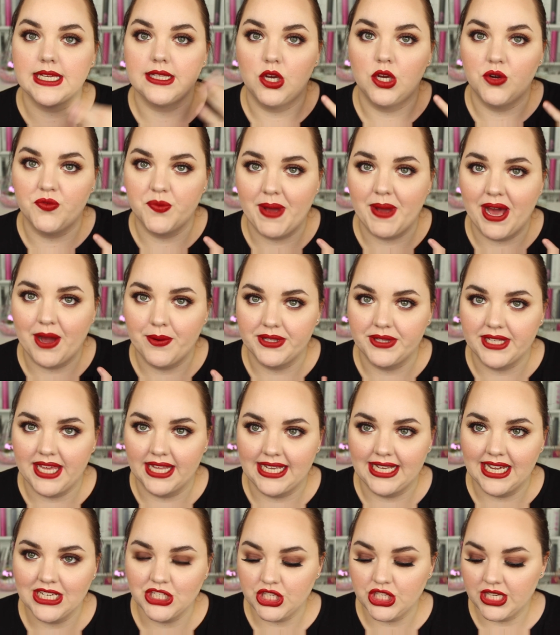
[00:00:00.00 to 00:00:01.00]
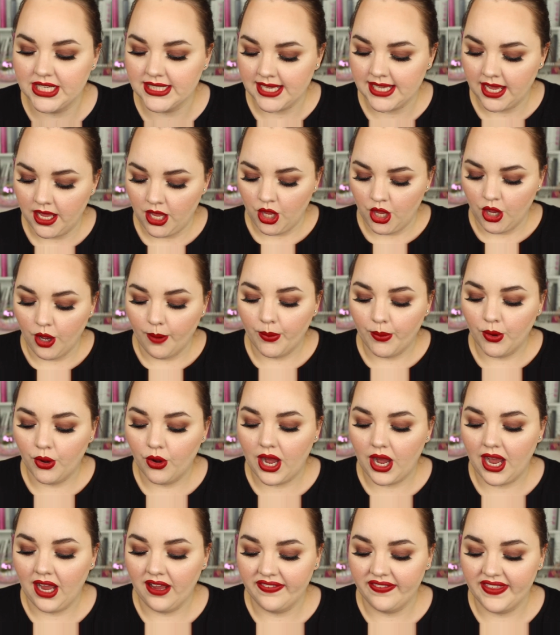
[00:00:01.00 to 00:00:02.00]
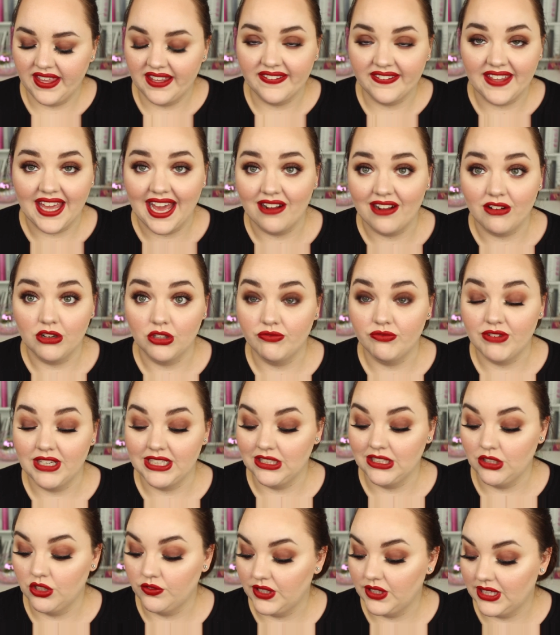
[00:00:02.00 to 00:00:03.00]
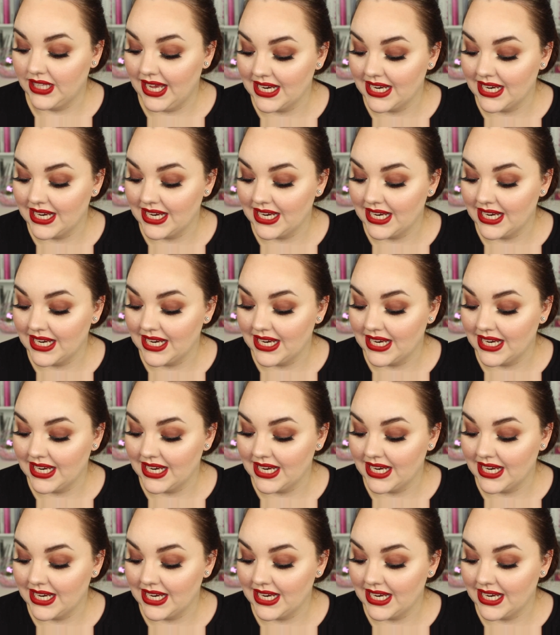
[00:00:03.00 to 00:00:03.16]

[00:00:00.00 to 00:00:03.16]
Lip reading: it'll overpower the lashes, but I think they are a really lovely